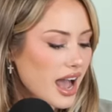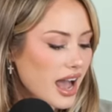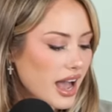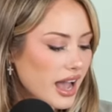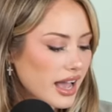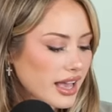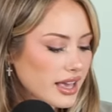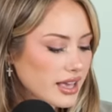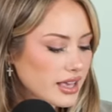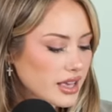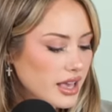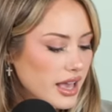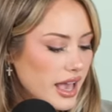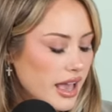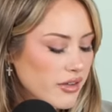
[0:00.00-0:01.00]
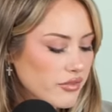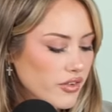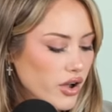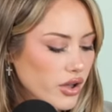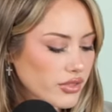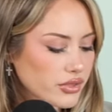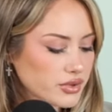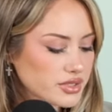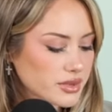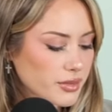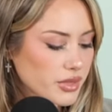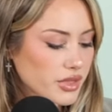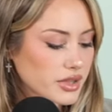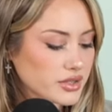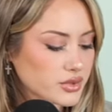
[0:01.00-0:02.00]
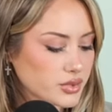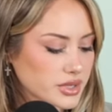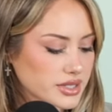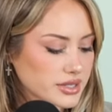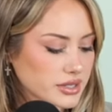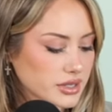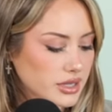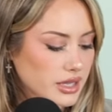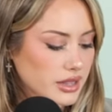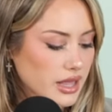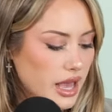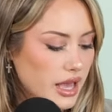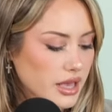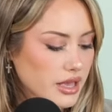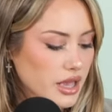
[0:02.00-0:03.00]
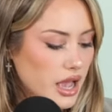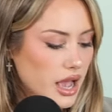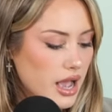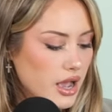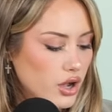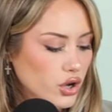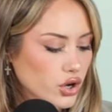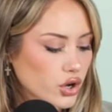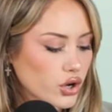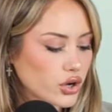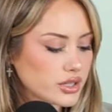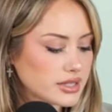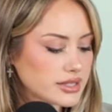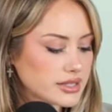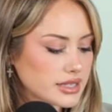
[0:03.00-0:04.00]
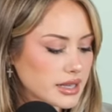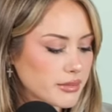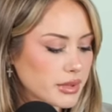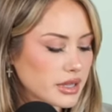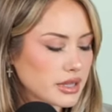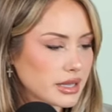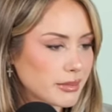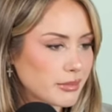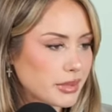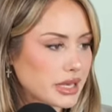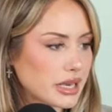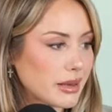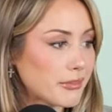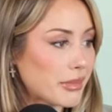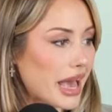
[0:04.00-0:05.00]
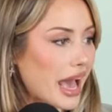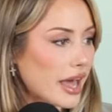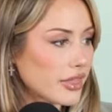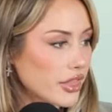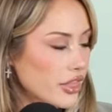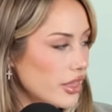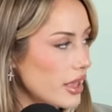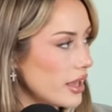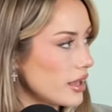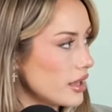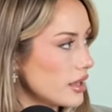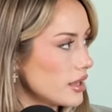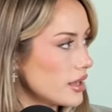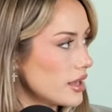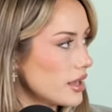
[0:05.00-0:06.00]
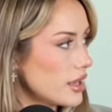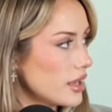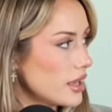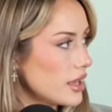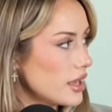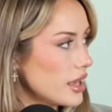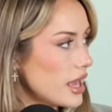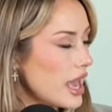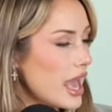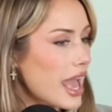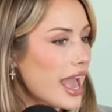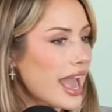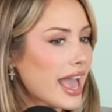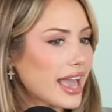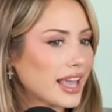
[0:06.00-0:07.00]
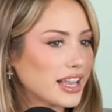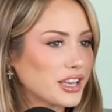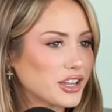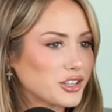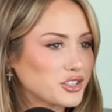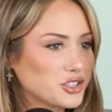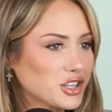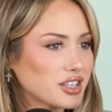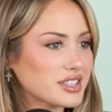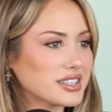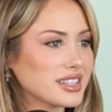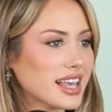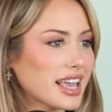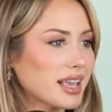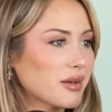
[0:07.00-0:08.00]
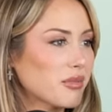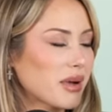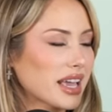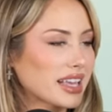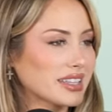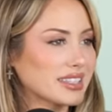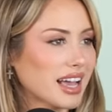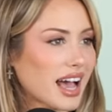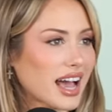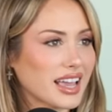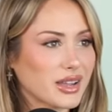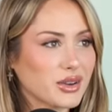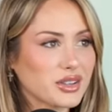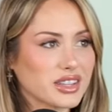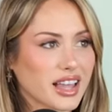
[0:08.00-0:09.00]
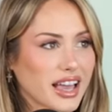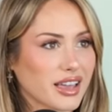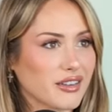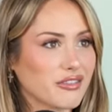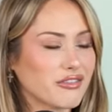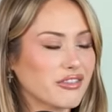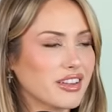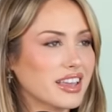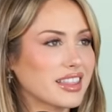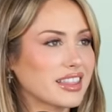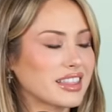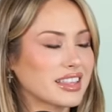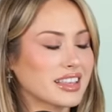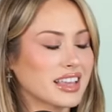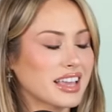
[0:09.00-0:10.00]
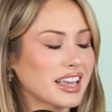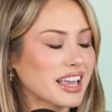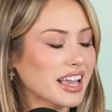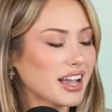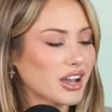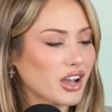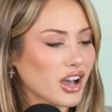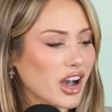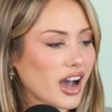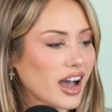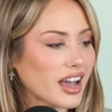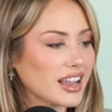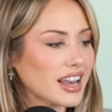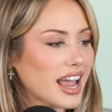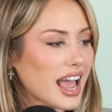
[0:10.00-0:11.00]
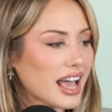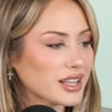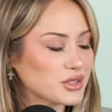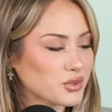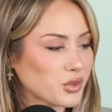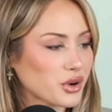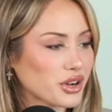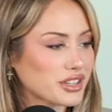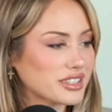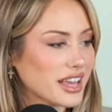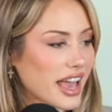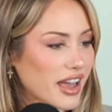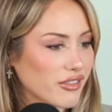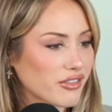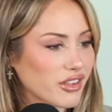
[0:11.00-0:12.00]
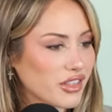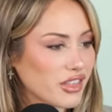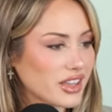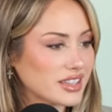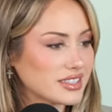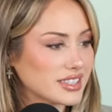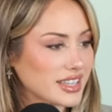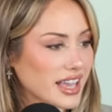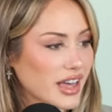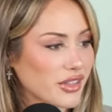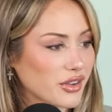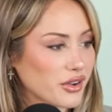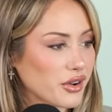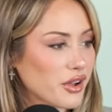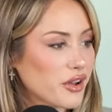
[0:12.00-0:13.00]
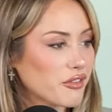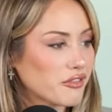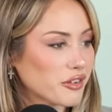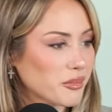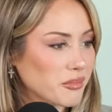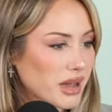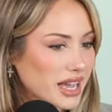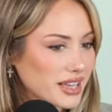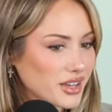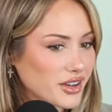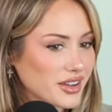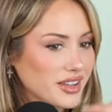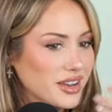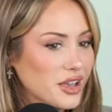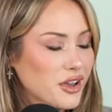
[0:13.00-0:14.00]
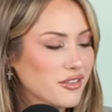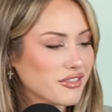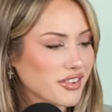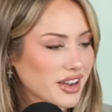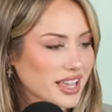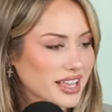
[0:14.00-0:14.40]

I have gone through some things recently that could seemingly be a bad thing. And just like my entire life, the God has worked everything together for my good, for